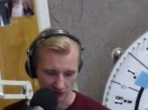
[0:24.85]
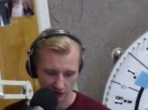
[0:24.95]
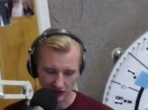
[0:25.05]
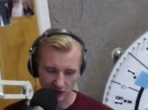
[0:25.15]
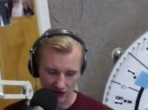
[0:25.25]

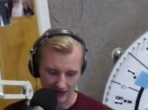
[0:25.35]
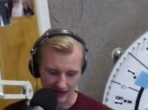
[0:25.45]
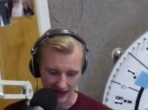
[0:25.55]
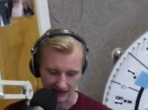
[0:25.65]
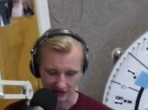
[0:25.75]
three
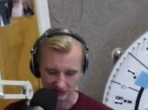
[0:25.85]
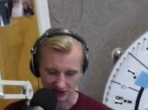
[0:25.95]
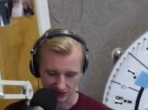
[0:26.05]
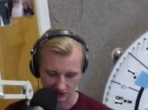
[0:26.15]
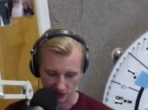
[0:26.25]
women and a couple of
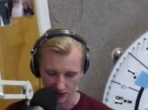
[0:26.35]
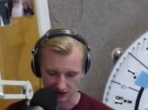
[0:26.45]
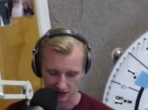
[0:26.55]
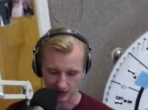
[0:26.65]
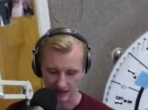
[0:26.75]
children who
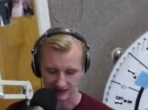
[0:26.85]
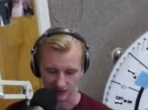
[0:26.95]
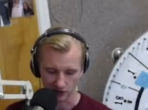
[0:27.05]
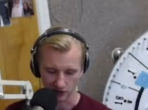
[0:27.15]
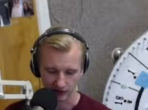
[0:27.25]
entered a baby
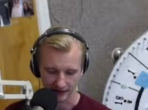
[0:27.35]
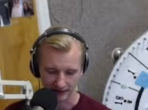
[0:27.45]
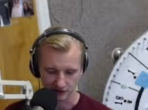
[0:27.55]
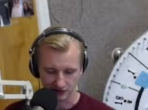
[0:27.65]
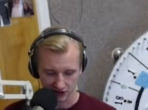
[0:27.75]
store in
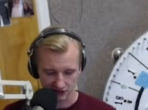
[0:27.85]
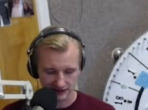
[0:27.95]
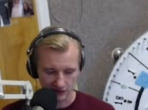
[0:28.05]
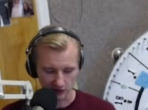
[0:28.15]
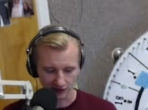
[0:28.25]
New
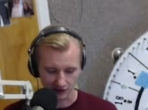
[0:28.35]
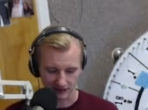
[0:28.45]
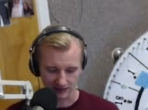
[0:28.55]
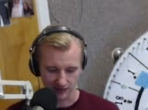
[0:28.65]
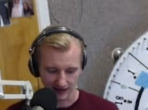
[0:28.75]
Jersey earlier
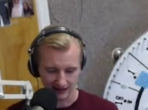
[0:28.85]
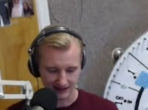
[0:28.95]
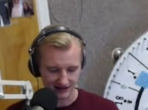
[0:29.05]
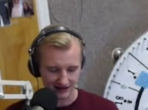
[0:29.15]
this month.